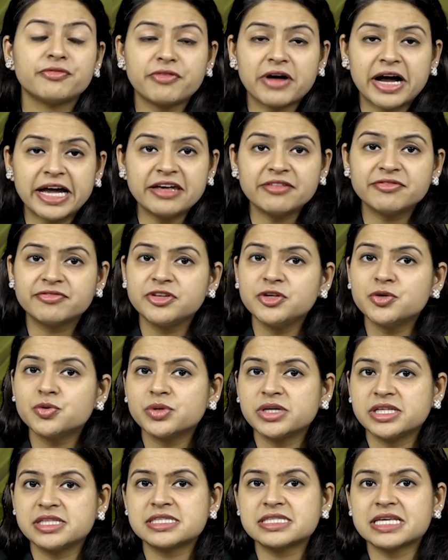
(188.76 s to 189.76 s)
5 new
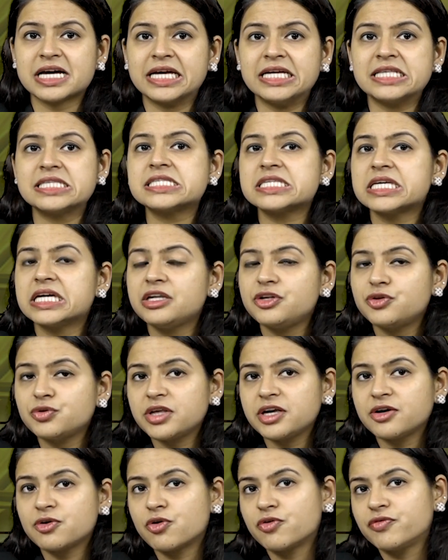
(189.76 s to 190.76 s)
insights into
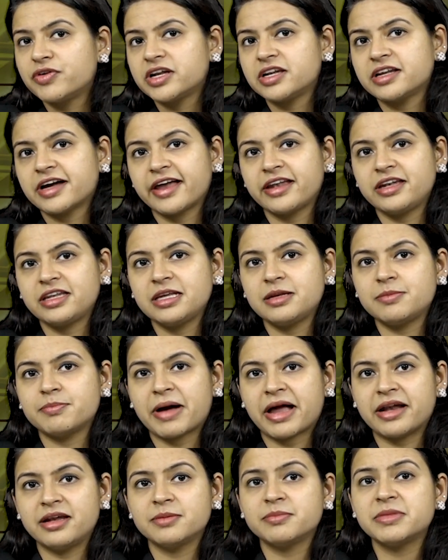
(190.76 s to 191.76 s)
the COVID-19
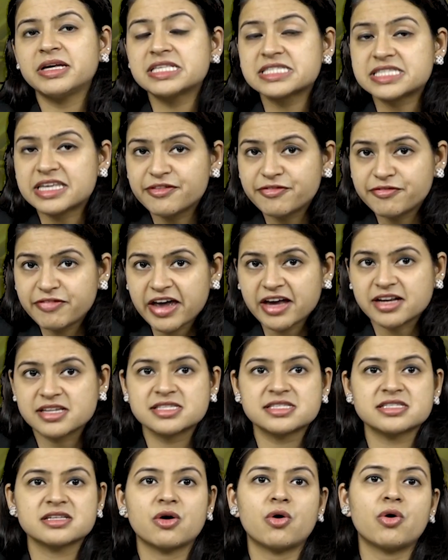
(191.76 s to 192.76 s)
pandemic's
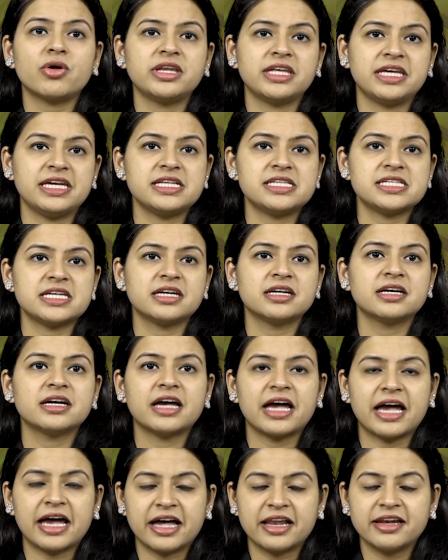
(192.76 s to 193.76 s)
effects on heating
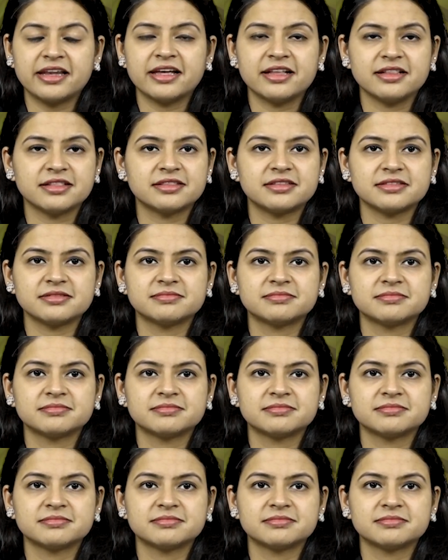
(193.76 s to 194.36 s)
and health.